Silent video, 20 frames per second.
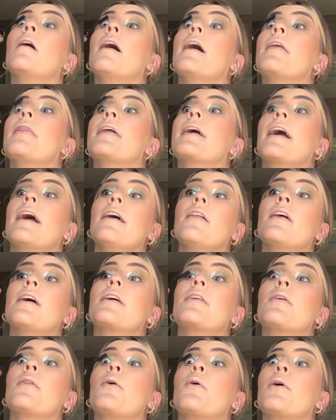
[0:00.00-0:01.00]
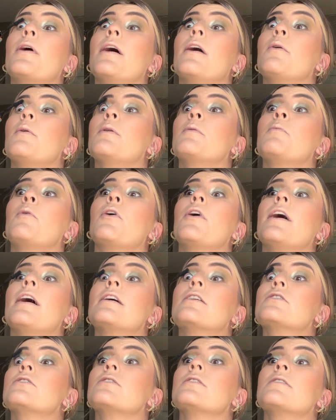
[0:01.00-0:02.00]
I think I like the L'Oreal one more
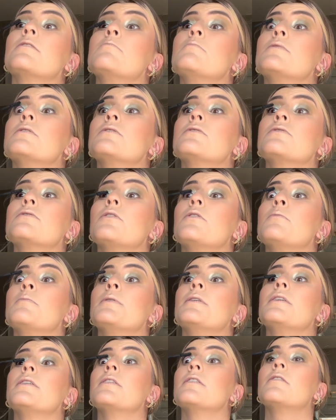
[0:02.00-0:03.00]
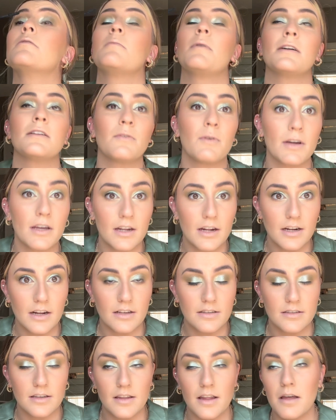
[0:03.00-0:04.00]
actually than Monsieur Big. Why can I not
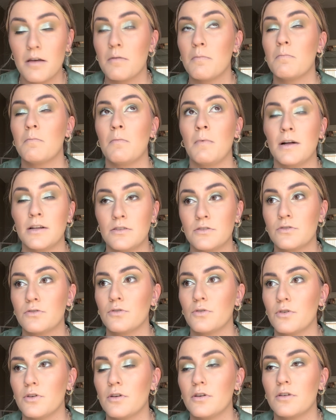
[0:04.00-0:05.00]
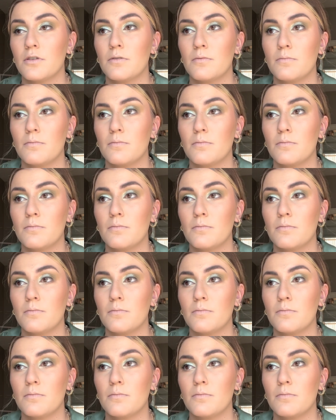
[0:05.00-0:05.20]
say that? Monsieur